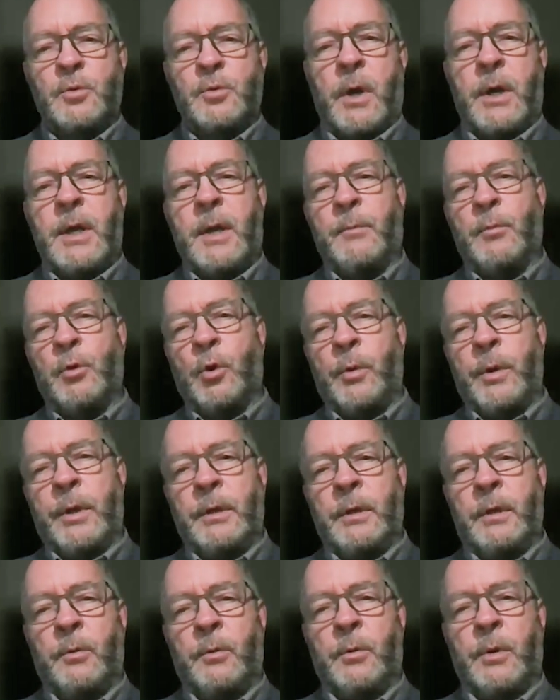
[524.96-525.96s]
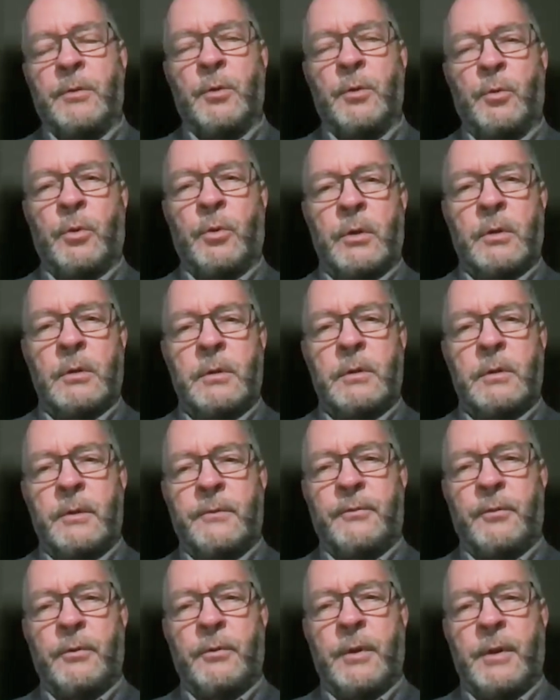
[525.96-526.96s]
That's why I'm going around the world
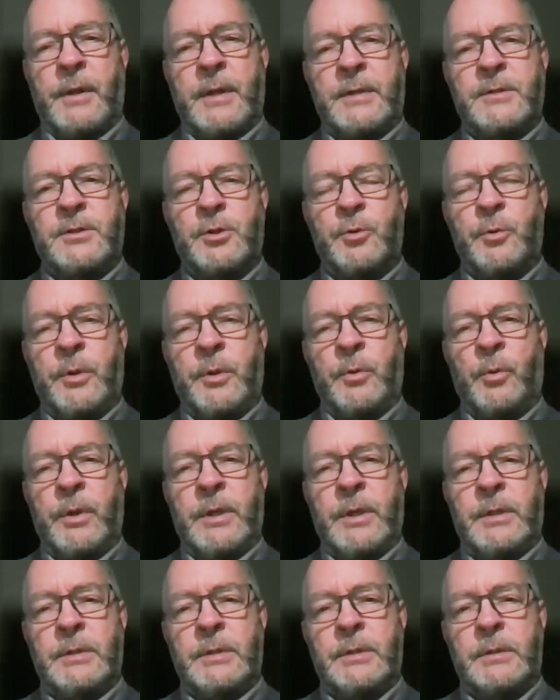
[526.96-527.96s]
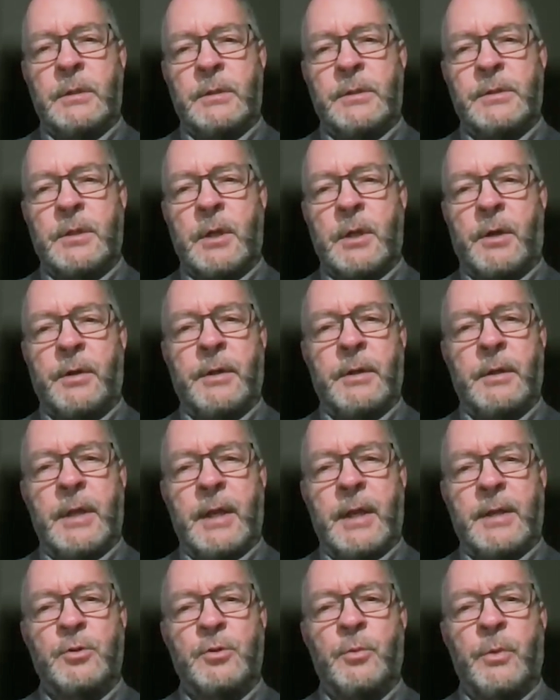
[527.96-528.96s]
for the next three weeks,
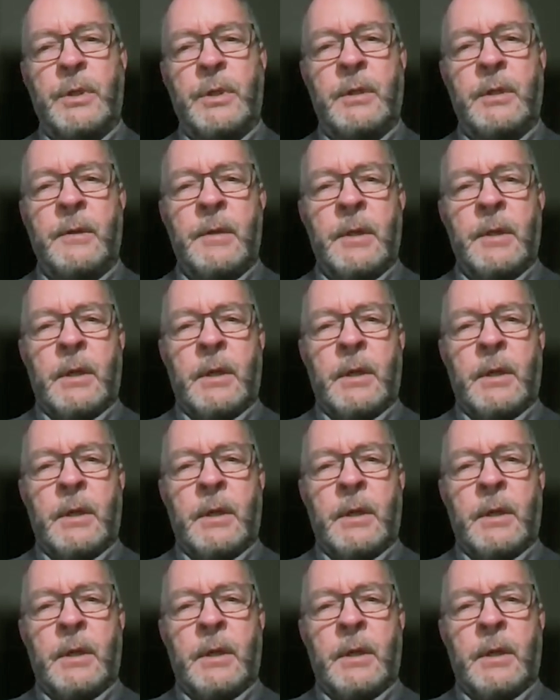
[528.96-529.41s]
starting next week.